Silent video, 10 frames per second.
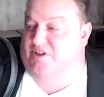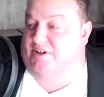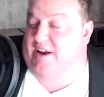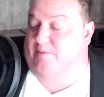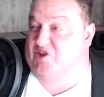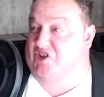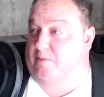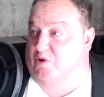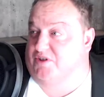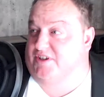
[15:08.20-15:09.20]
sometimes
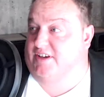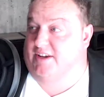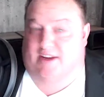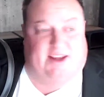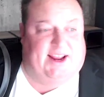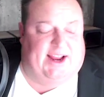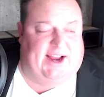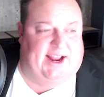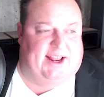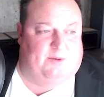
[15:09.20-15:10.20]
doubles.
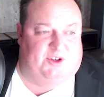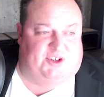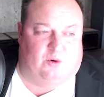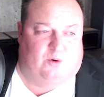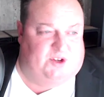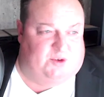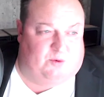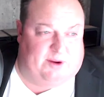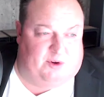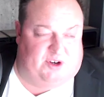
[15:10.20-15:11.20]
And what's cool is
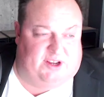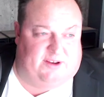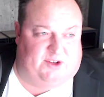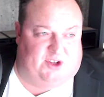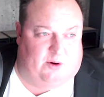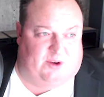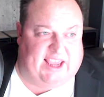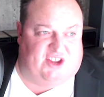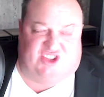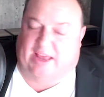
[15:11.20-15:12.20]
we're able to,
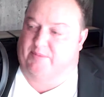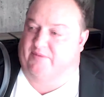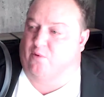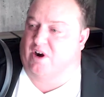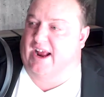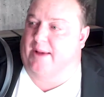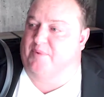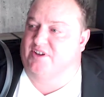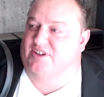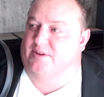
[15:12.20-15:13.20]
catch that before it
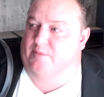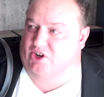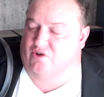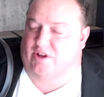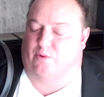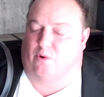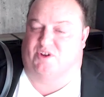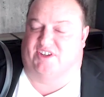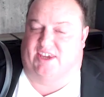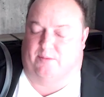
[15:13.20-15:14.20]
happens to make sure that we're
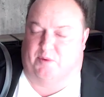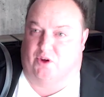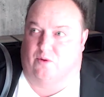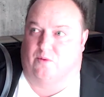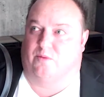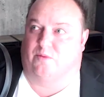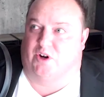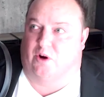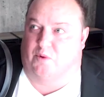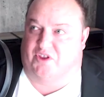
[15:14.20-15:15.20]
always keeping you,
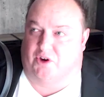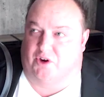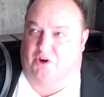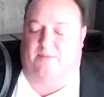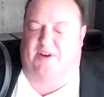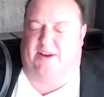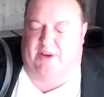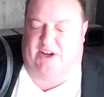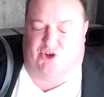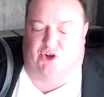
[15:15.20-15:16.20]
with a new company and
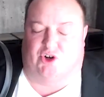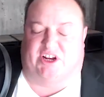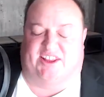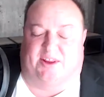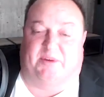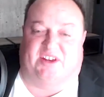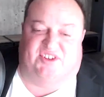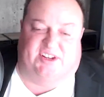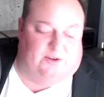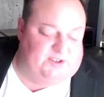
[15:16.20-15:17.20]
making sure you're getting the
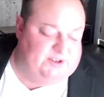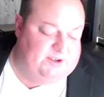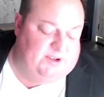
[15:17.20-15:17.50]
best deals.